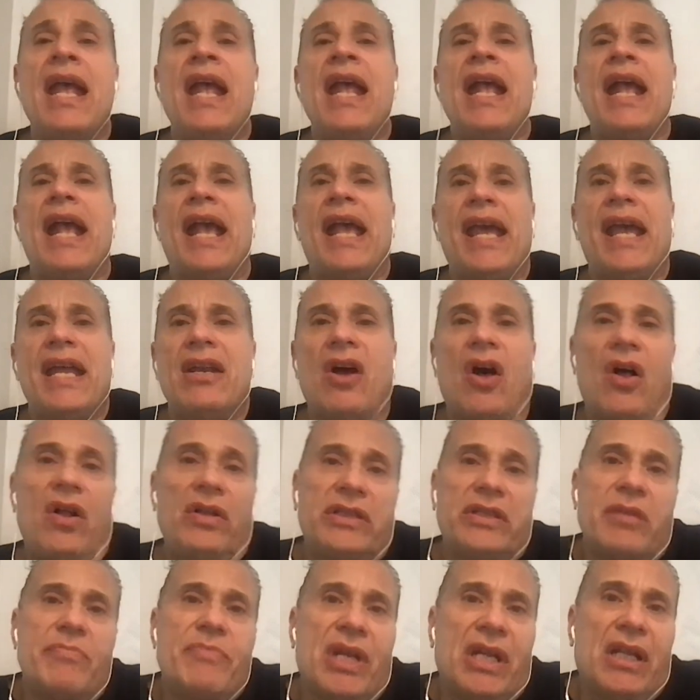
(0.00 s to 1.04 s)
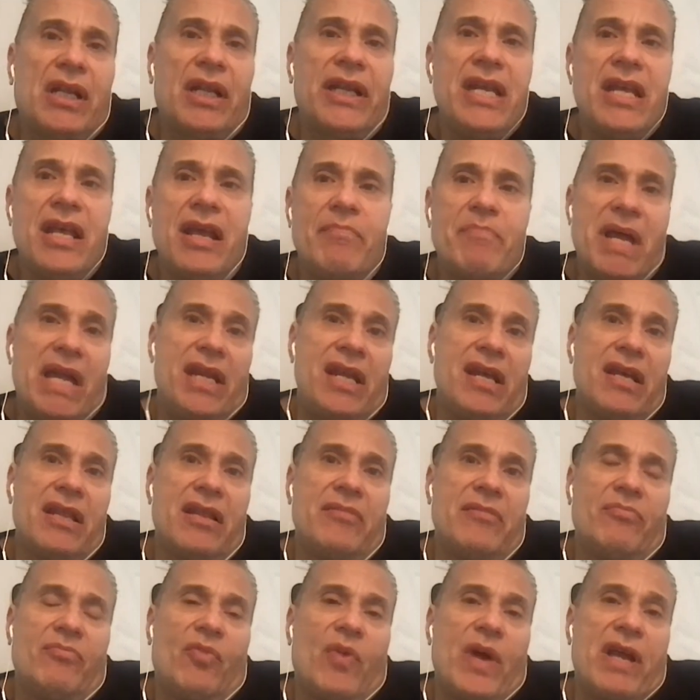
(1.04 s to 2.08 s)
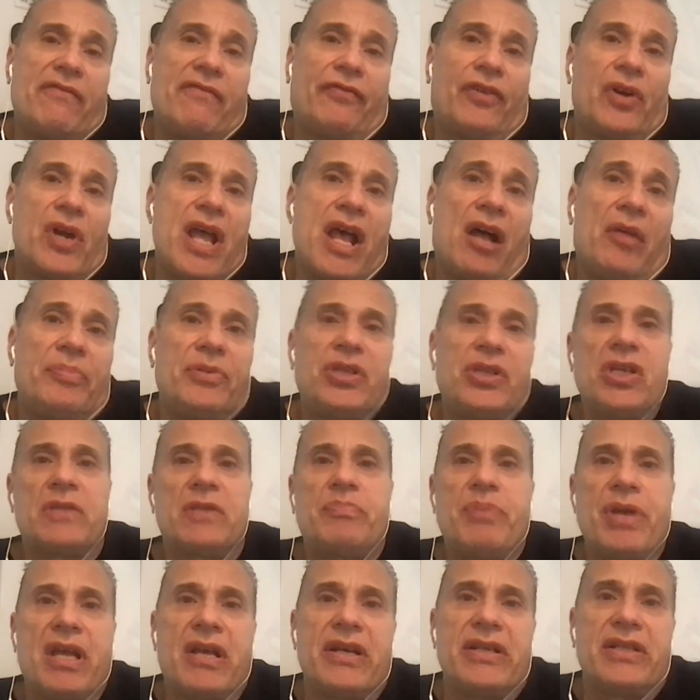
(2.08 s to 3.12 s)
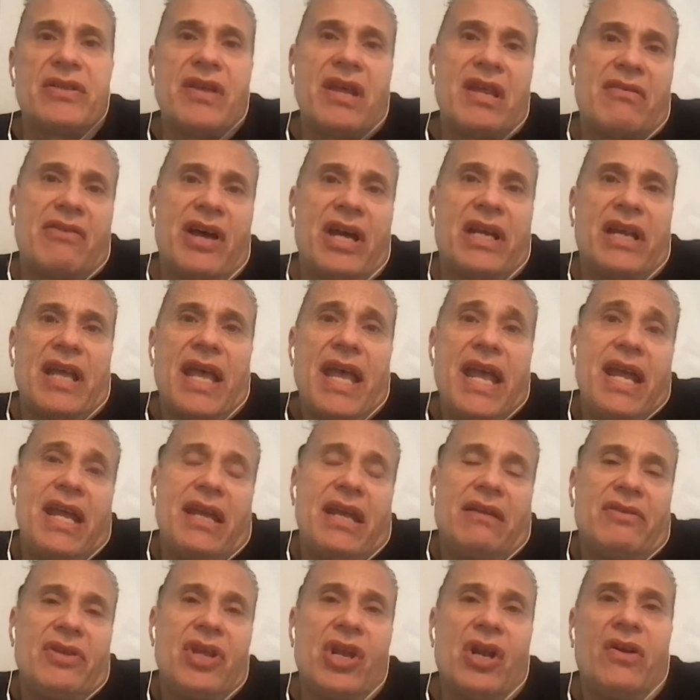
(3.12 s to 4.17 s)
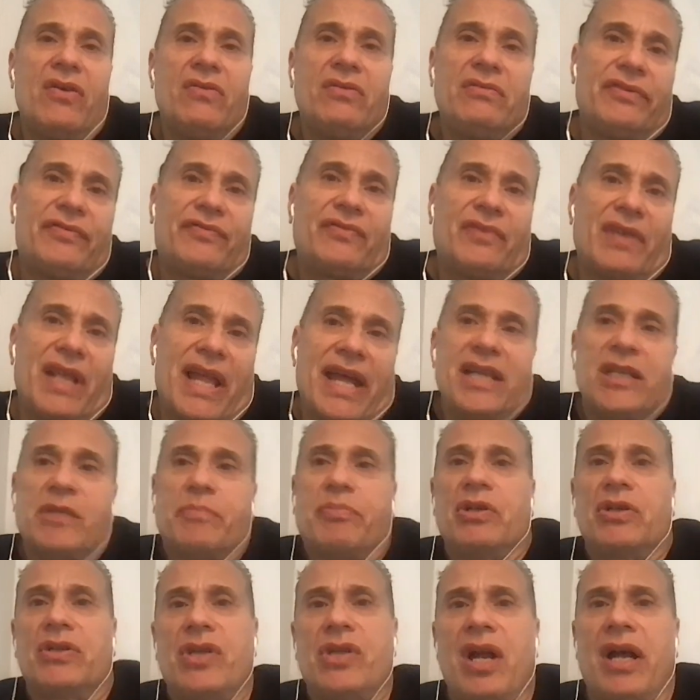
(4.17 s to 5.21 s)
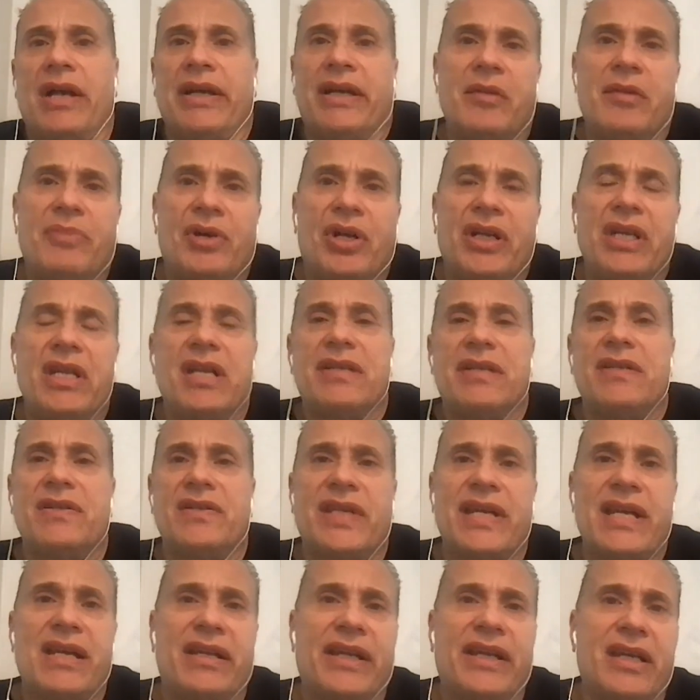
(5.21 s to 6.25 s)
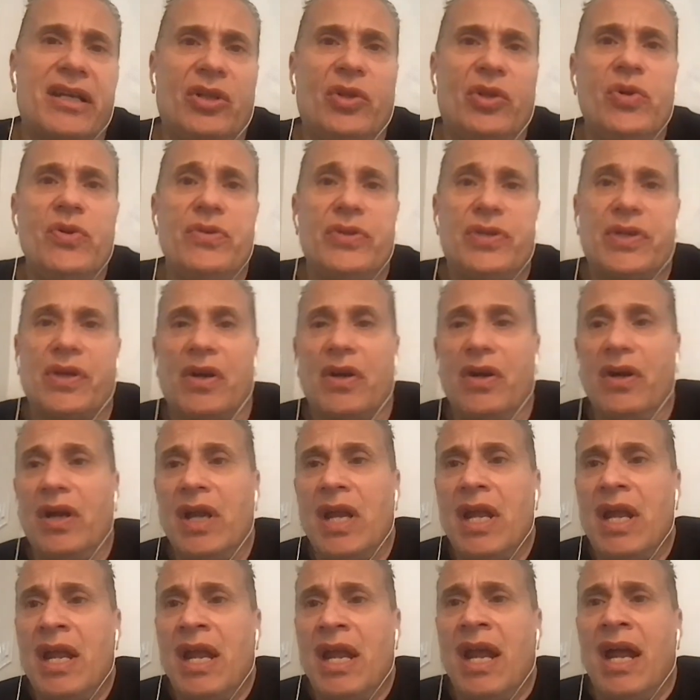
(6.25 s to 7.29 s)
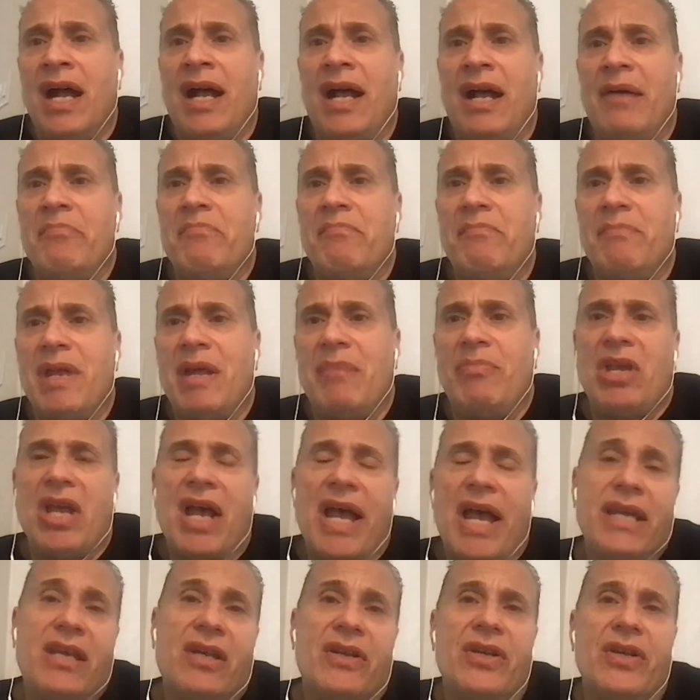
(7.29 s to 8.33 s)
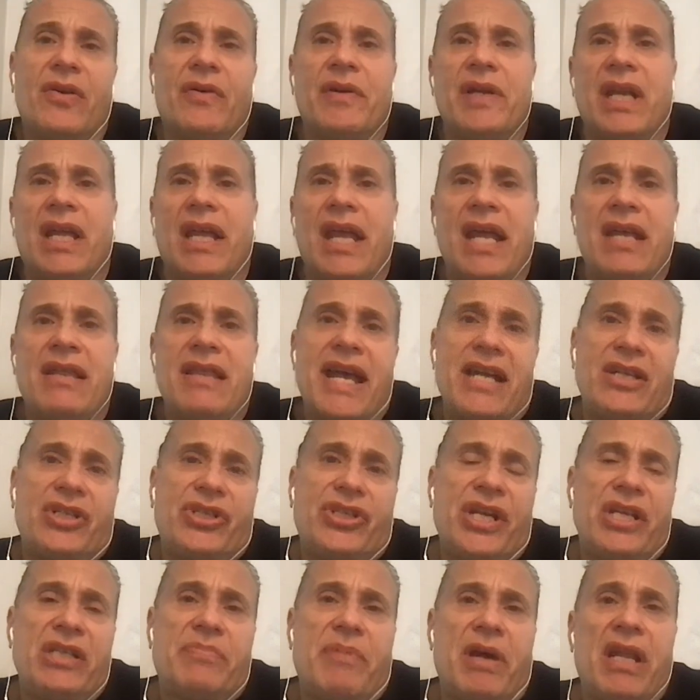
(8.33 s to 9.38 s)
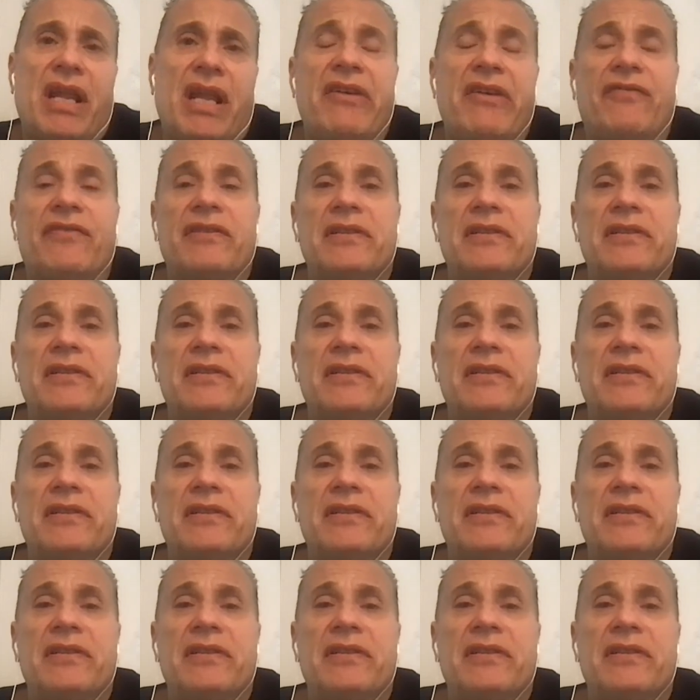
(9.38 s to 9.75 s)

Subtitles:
And ultimately, many of them went for help just because they thought, hey, Landsberg's talking about it. He doesn't sound like a loser. Maybe I can do it. And that changed my life.